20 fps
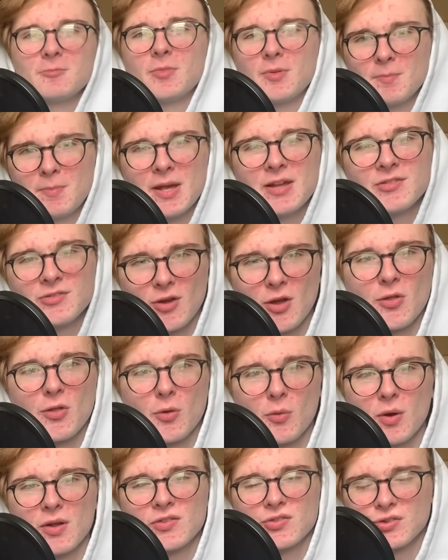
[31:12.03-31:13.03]
based on the
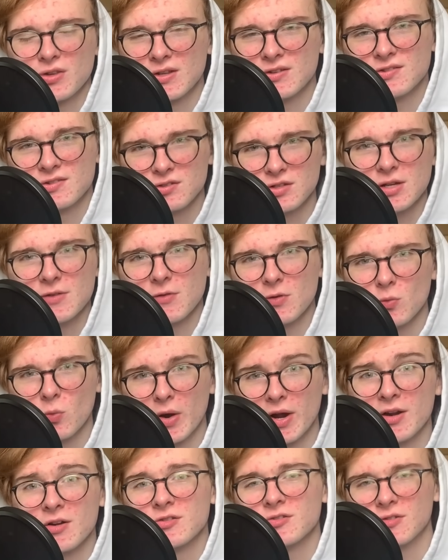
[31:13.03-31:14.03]
ones that Steven
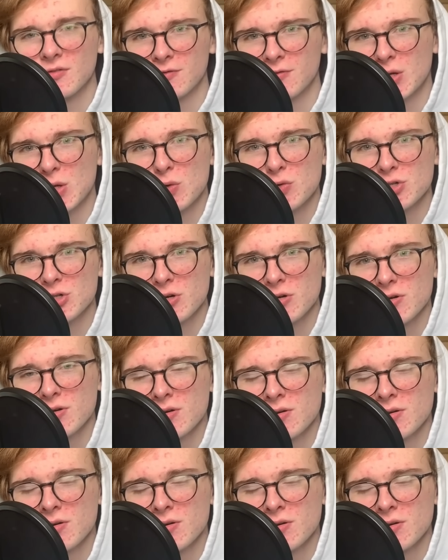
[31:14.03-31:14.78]
wears in future.